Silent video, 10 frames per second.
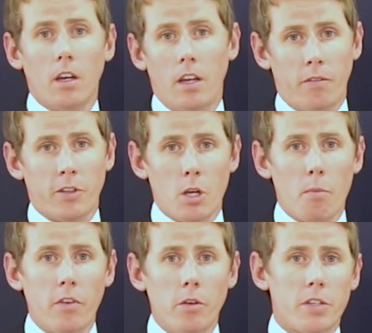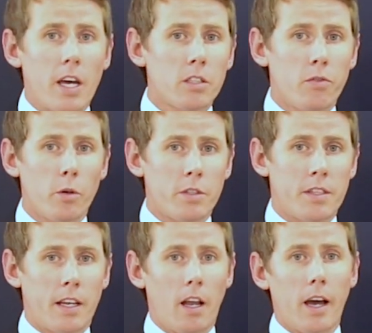Now, for some of you, Salesforce
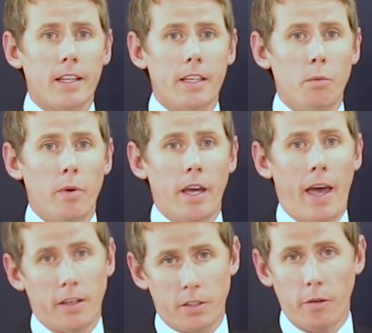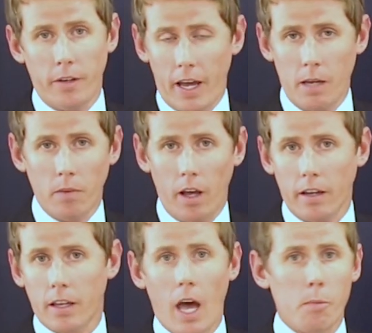is unlikely to be a household name
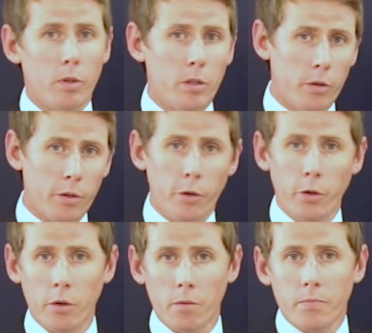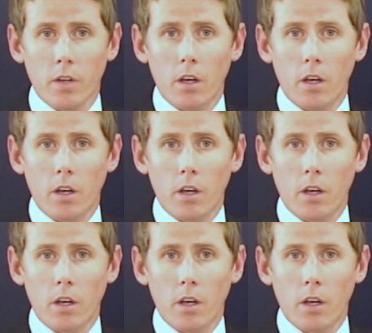like Apple or Google,